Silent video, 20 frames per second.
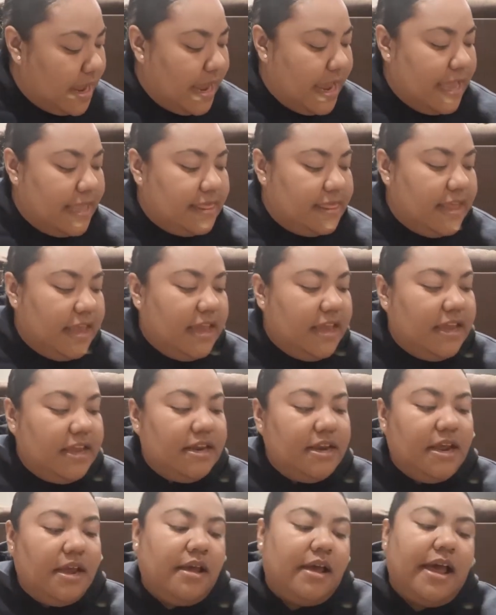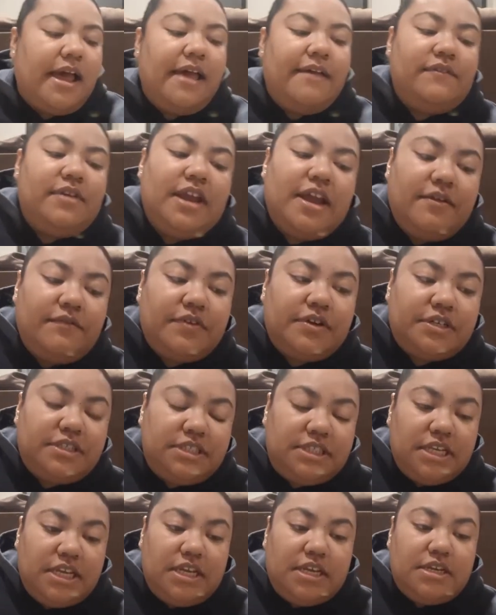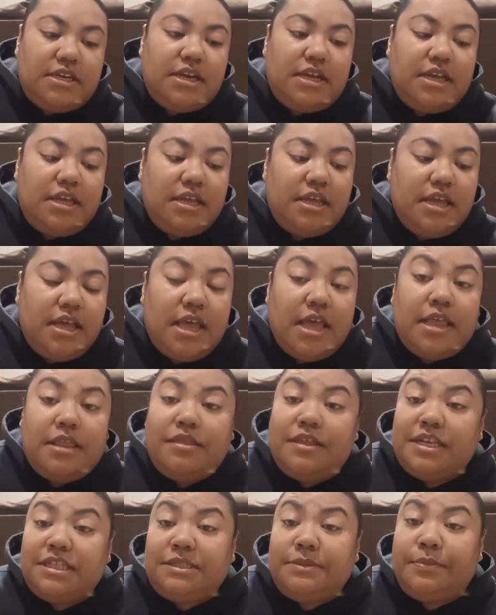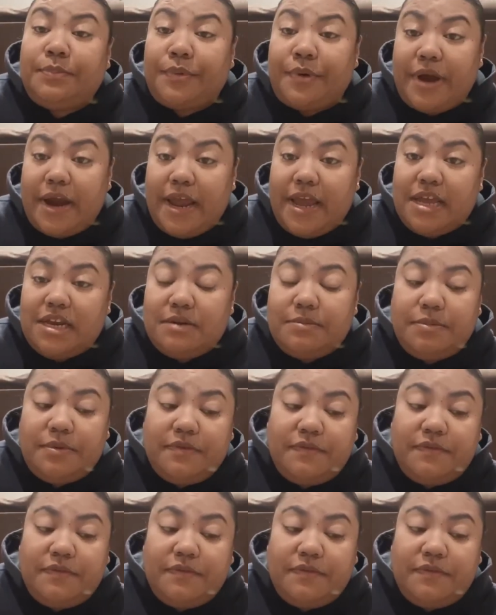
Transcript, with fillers: And then I've never seen this brand